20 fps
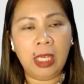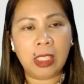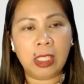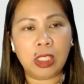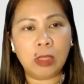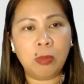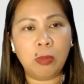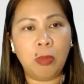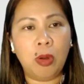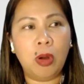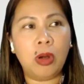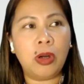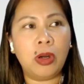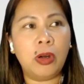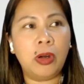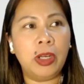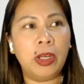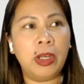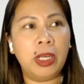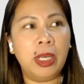it's more
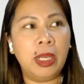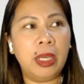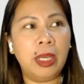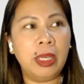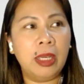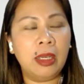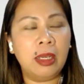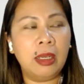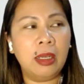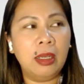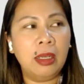on like,